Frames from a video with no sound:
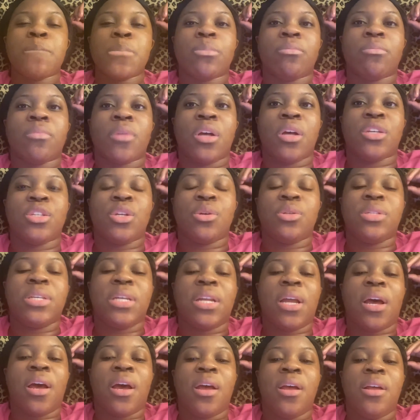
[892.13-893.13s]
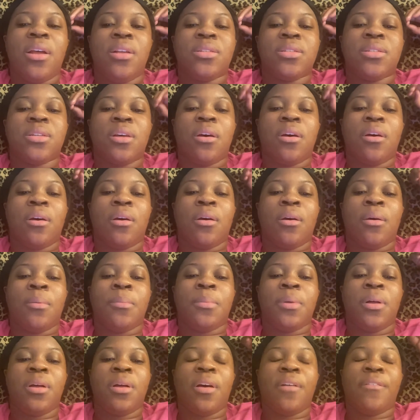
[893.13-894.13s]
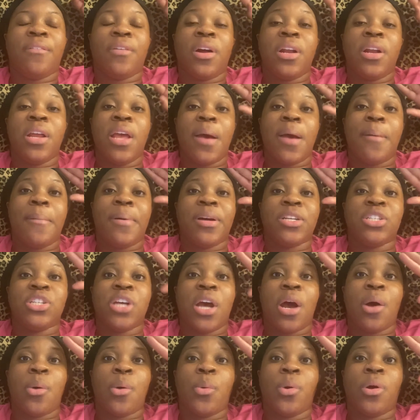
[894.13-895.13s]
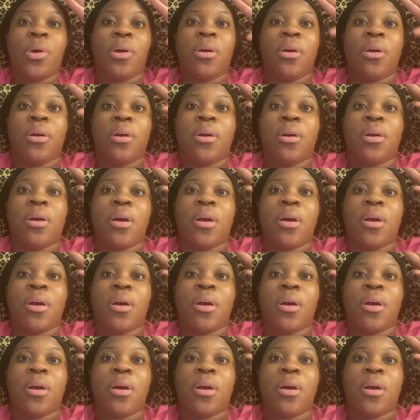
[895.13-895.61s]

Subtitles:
So tonight, I've already had my shower.